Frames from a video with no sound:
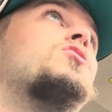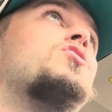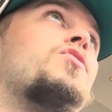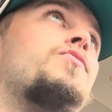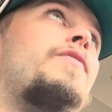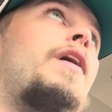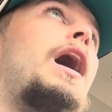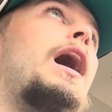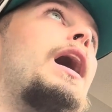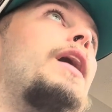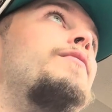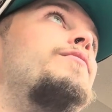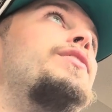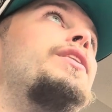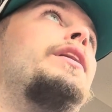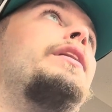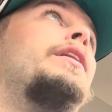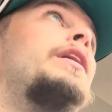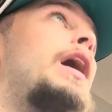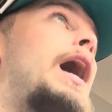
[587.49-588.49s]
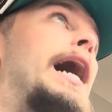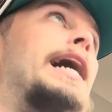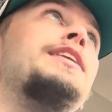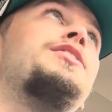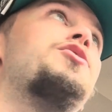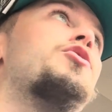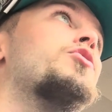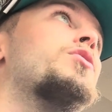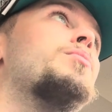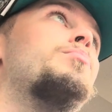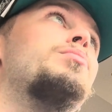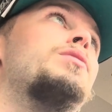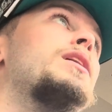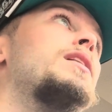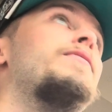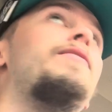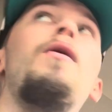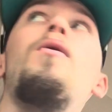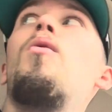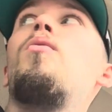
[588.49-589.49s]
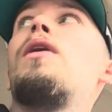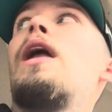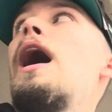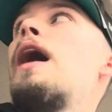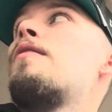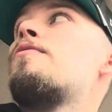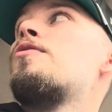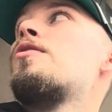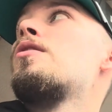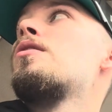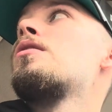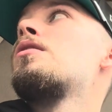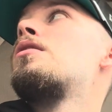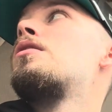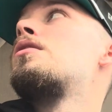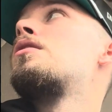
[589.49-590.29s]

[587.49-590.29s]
survived. I truly believe I won't ever